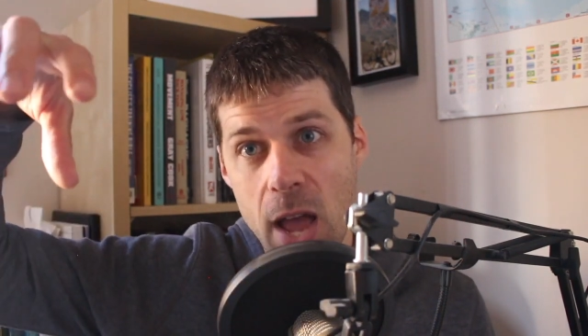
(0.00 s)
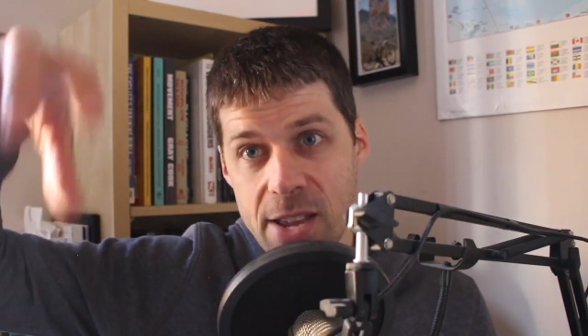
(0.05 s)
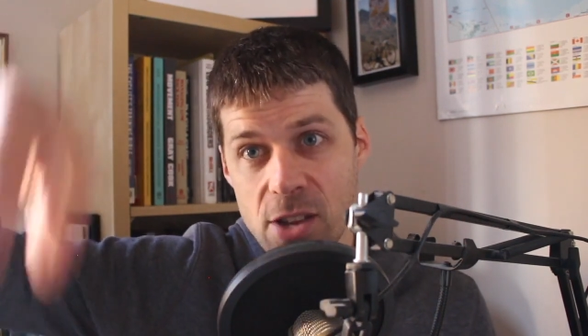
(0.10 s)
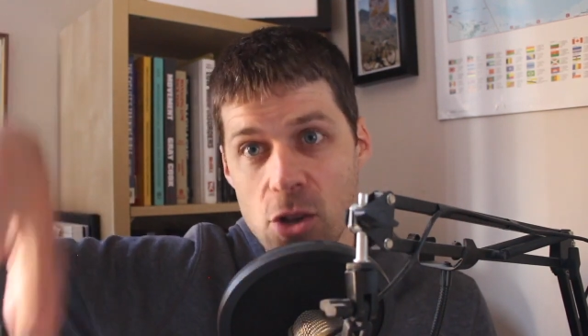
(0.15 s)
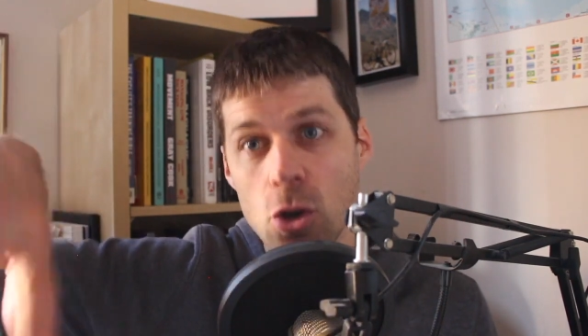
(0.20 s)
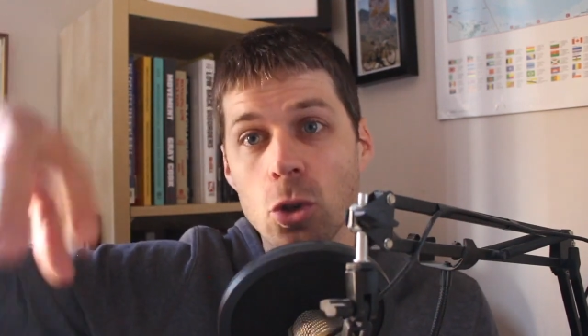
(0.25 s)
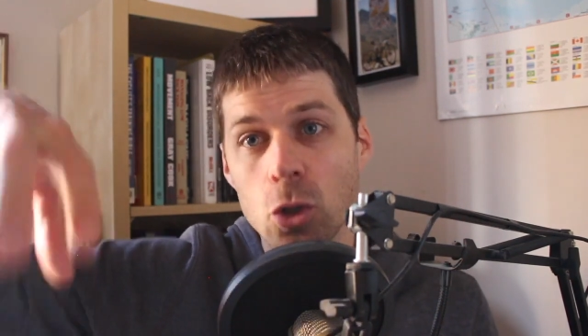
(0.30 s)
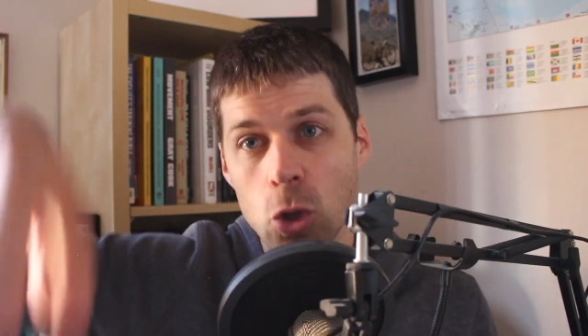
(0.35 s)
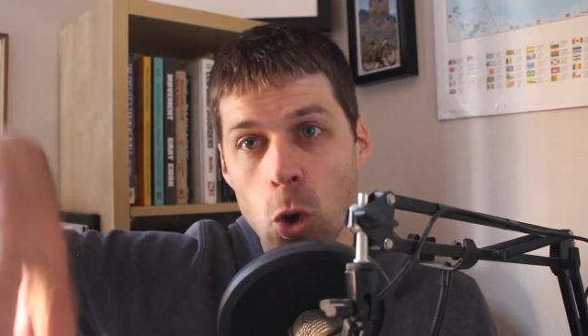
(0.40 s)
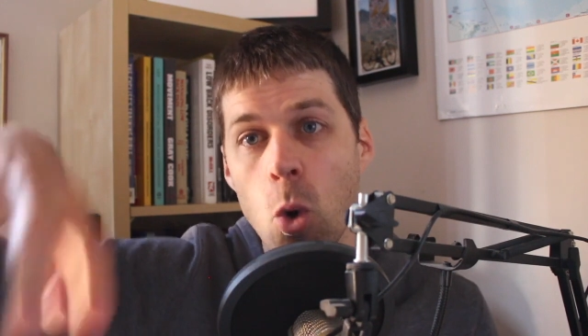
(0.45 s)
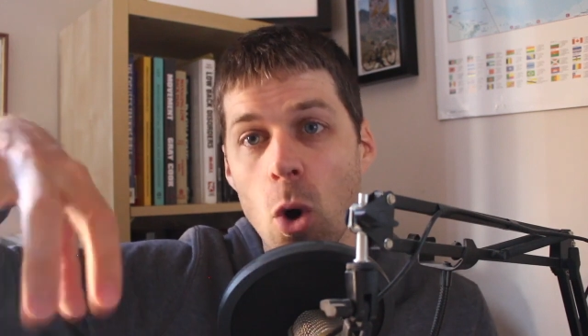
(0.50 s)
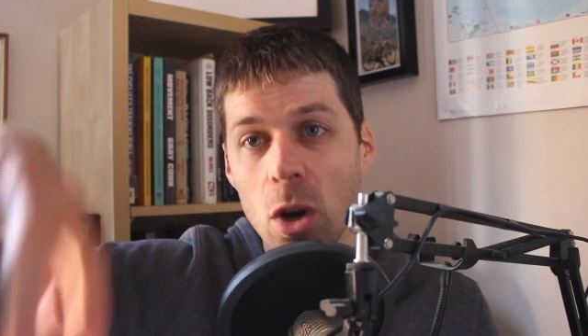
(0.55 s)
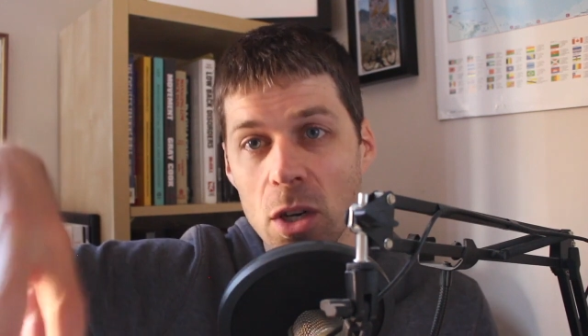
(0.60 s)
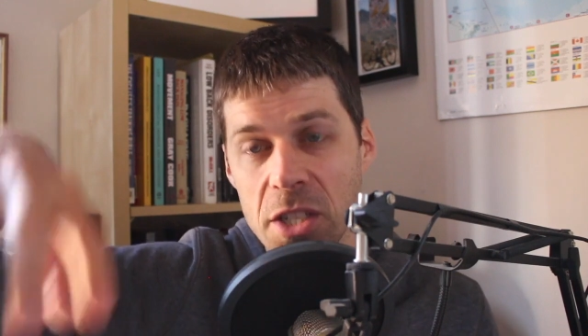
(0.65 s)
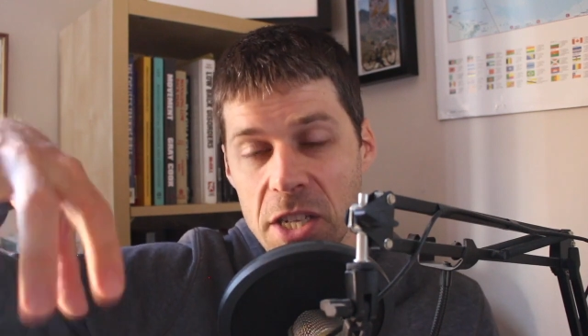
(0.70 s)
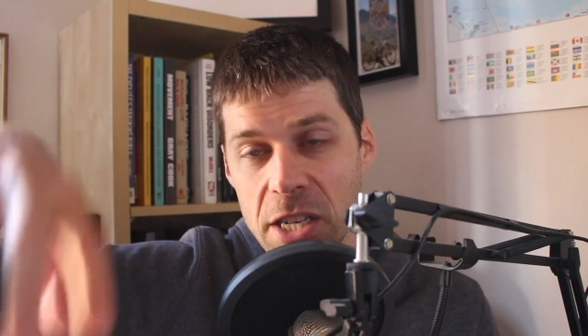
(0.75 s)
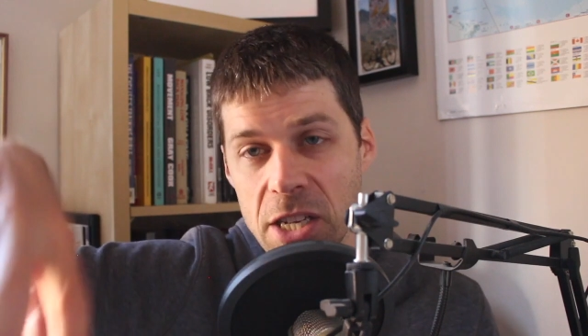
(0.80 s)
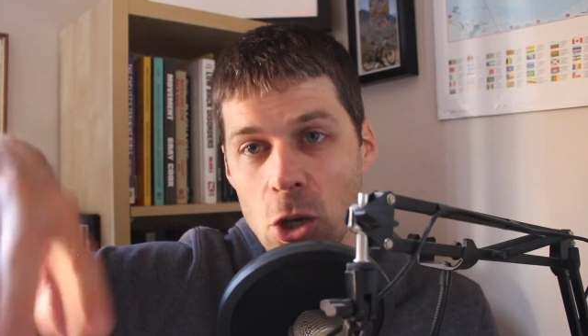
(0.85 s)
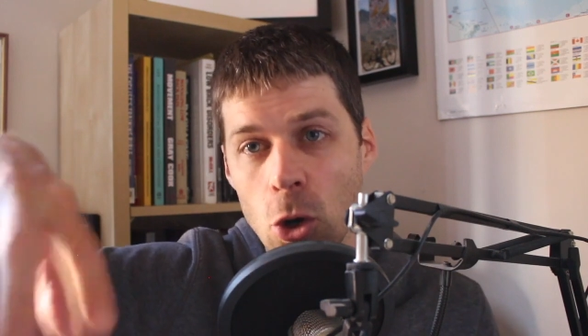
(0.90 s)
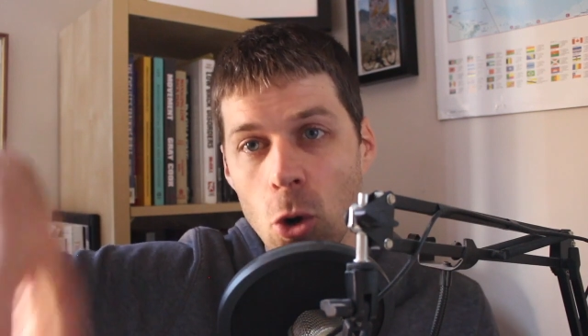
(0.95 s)
good
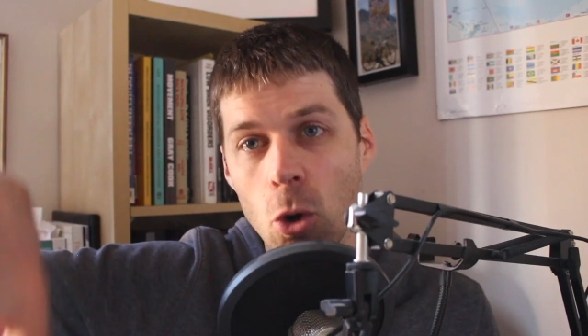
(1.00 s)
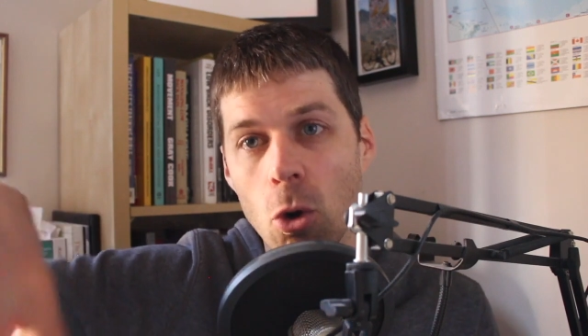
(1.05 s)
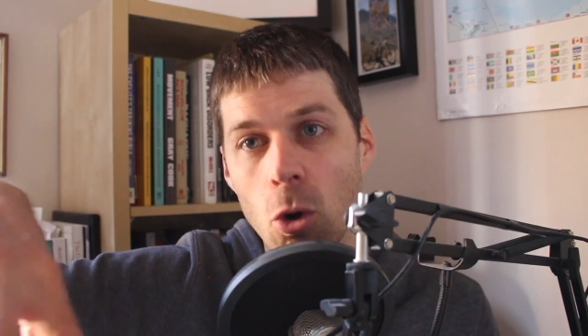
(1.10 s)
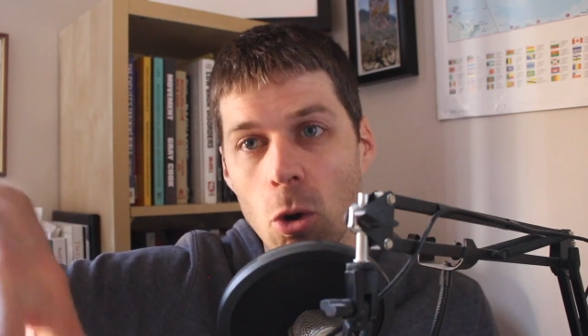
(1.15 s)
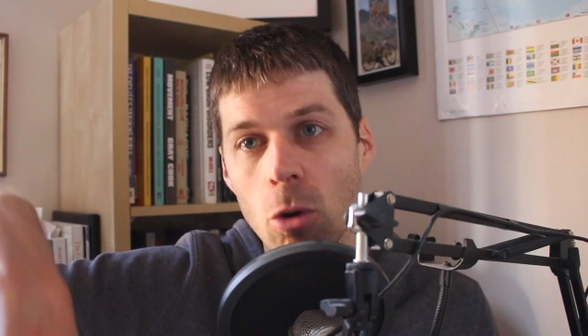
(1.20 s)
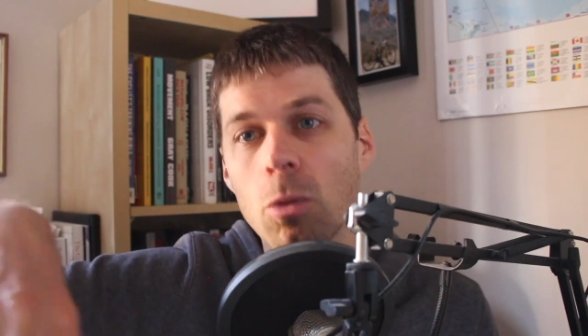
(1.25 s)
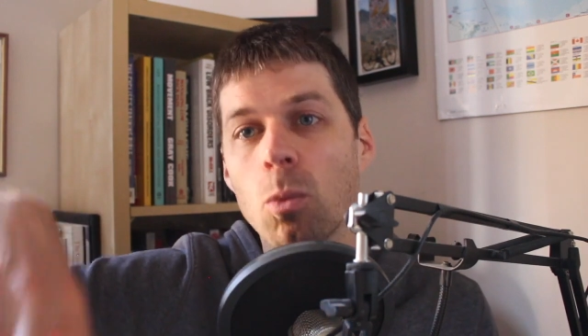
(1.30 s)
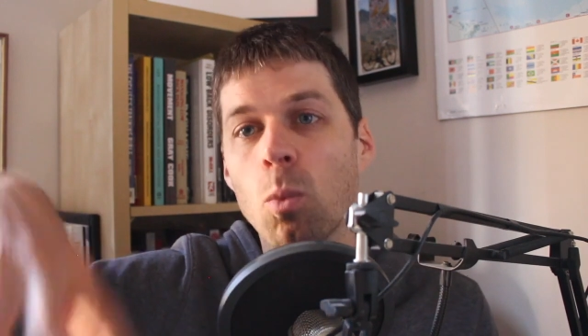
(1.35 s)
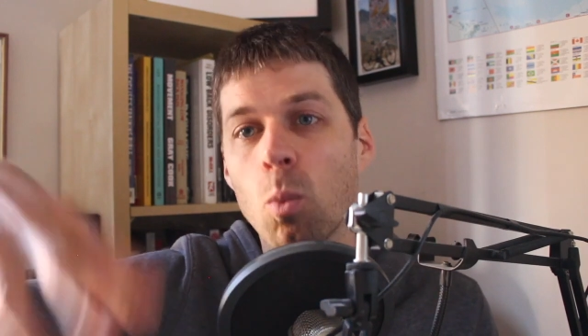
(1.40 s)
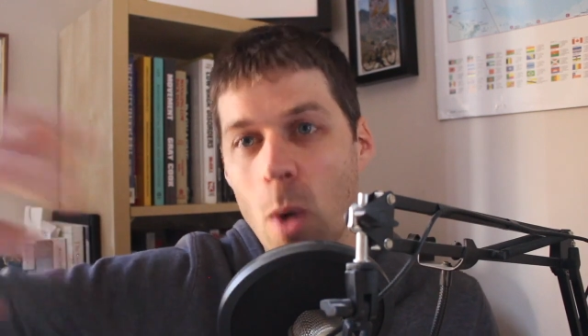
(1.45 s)
quality core